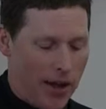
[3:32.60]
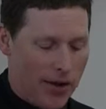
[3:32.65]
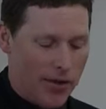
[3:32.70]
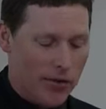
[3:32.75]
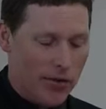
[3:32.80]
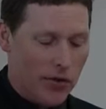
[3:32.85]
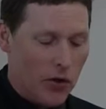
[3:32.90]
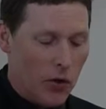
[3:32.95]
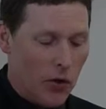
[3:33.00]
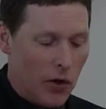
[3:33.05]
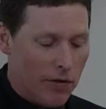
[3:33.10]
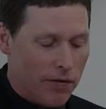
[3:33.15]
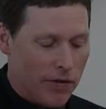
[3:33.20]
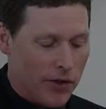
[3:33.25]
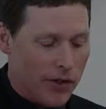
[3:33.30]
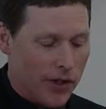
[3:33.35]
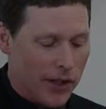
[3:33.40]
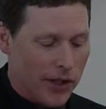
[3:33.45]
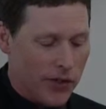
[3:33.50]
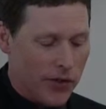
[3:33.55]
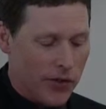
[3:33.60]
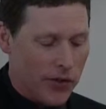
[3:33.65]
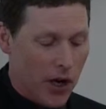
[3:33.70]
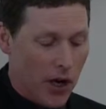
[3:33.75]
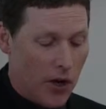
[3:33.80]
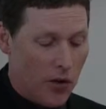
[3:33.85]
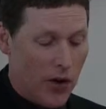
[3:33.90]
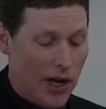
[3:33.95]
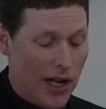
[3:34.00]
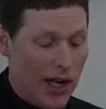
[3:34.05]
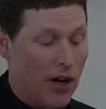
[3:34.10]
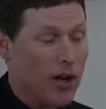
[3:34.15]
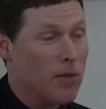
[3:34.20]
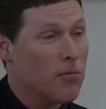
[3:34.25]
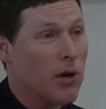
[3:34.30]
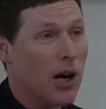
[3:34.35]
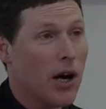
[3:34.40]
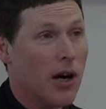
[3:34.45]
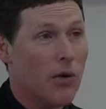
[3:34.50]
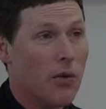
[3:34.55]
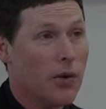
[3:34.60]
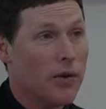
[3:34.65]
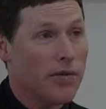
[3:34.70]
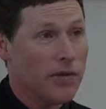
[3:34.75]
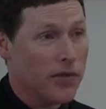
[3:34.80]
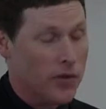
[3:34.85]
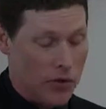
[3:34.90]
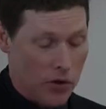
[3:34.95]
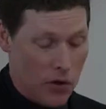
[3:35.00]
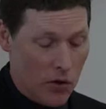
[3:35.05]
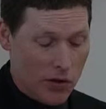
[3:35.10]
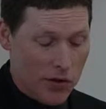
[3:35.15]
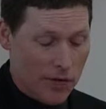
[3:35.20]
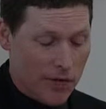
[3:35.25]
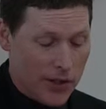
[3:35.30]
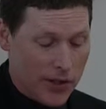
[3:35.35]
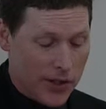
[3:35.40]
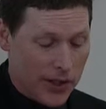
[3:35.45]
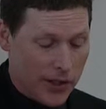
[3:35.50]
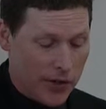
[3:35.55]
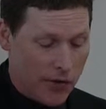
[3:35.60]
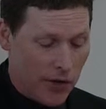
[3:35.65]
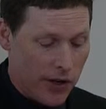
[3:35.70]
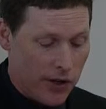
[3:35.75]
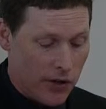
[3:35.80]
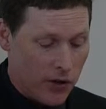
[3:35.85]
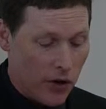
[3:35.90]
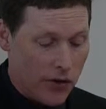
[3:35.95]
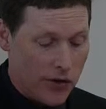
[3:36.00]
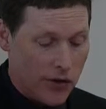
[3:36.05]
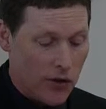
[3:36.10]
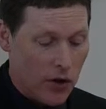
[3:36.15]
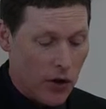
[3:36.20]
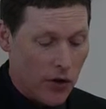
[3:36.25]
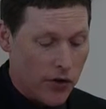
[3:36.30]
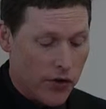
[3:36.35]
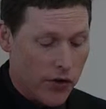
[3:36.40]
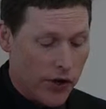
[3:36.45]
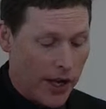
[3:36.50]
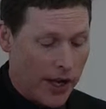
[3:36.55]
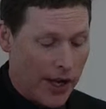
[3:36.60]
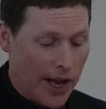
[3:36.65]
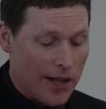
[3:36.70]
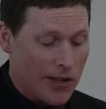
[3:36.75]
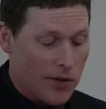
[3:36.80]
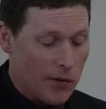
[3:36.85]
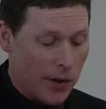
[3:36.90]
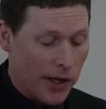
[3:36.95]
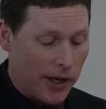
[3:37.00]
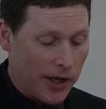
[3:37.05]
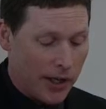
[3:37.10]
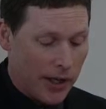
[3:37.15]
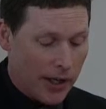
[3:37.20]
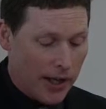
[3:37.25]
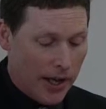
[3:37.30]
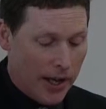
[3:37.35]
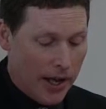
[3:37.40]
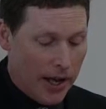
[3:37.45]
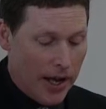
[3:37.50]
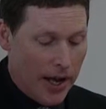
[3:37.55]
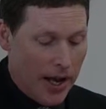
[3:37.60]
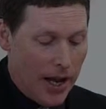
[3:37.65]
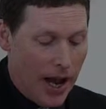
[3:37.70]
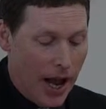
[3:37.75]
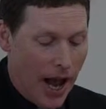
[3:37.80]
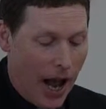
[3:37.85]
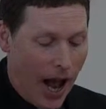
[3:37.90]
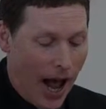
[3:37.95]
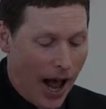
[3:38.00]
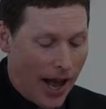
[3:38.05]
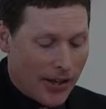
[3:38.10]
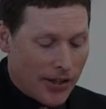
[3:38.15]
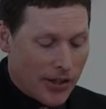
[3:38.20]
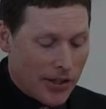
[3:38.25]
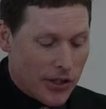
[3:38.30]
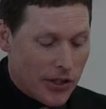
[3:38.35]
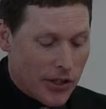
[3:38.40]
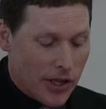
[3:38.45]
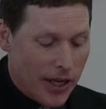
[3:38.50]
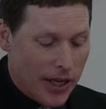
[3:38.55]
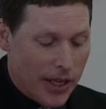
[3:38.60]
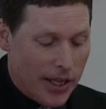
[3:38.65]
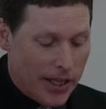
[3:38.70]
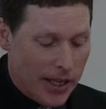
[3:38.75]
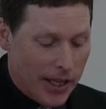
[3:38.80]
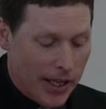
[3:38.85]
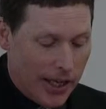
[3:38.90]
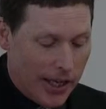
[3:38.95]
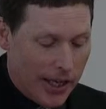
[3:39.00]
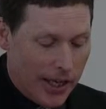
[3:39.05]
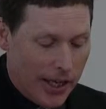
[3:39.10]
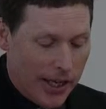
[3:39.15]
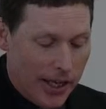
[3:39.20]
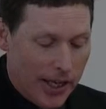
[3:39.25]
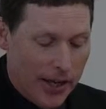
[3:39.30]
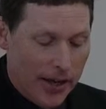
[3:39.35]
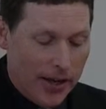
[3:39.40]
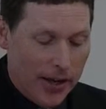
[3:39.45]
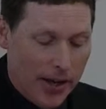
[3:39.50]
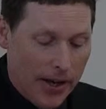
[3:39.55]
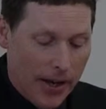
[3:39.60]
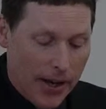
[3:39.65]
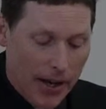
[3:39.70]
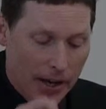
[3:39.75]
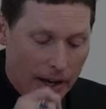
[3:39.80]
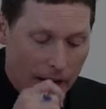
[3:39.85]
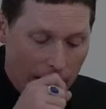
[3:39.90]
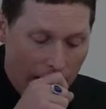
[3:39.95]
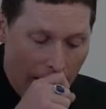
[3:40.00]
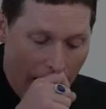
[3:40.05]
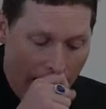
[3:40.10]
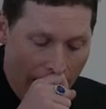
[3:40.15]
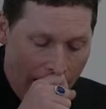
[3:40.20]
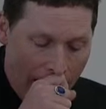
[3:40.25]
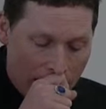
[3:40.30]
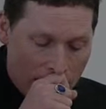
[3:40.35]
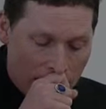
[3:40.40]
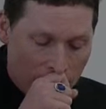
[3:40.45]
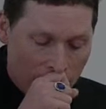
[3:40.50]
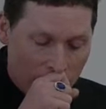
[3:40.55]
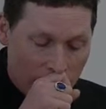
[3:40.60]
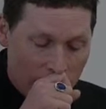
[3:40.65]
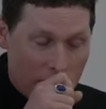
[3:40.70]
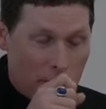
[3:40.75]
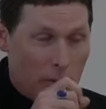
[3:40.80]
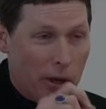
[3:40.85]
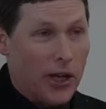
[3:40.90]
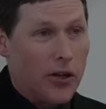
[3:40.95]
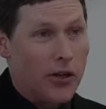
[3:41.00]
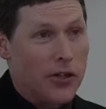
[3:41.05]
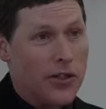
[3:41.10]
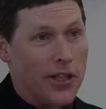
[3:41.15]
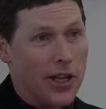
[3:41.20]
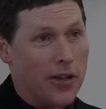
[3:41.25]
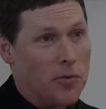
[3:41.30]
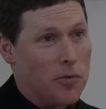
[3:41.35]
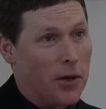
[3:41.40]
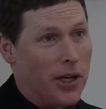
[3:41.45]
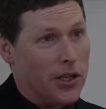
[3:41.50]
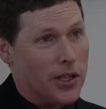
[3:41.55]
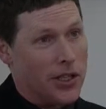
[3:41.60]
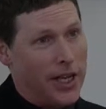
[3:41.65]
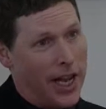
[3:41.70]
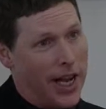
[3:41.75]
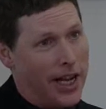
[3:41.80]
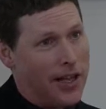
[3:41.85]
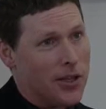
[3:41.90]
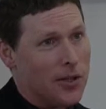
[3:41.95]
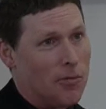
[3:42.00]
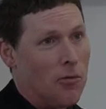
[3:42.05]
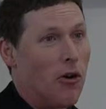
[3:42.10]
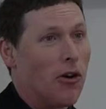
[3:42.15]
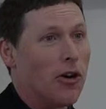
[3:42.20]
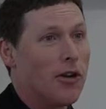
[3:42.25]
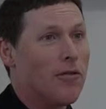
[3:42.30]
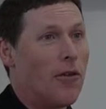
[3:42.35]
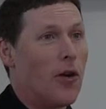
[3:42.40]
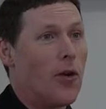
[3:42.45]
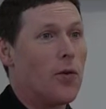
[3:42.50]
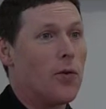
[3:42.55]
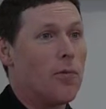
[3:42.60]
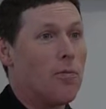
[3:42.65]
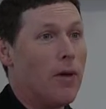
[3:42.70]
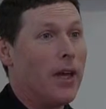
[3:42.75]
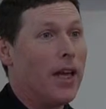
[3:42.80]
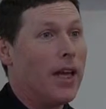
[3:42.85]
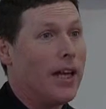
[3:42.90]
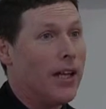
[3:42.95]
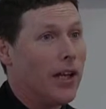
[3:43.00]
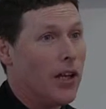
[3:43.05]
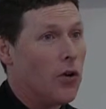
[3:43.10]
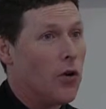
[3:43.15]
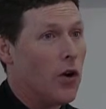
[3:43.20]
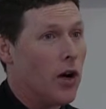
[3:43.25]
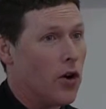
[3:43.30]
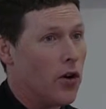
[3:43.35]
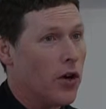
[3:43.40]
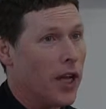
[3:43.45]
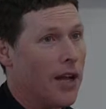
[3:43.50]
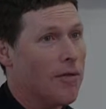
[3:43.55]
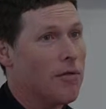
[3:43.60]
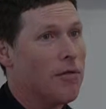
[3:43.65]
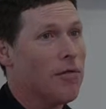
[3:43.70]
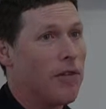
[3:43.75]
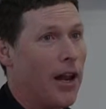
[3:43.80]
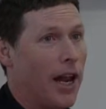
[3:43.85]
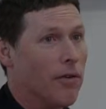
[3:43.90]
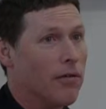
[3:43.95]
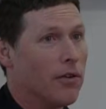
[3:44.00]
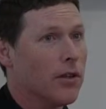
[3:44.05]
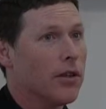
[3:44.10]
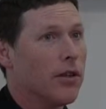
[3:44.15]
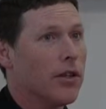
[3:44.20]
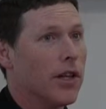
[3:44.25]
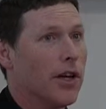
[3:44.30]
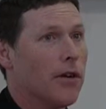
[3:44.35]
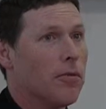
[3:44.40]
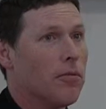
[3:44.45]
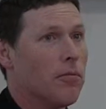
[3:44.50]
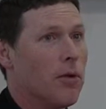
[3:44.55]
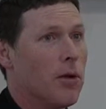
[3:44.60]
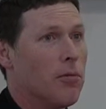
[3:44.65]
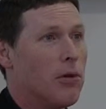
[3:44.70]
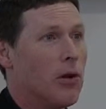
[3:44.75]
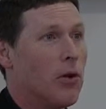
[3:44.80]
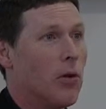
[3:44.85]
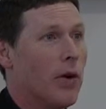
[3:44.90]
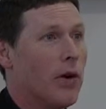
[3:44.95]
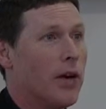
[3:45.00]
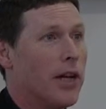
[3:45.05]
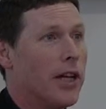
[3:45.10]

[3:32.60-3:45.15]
School of Physics, really on par with schools of physics right across the country and elsewhere. And the speakers that speak today, this morning, following me, are going to give a flavour. They're people who are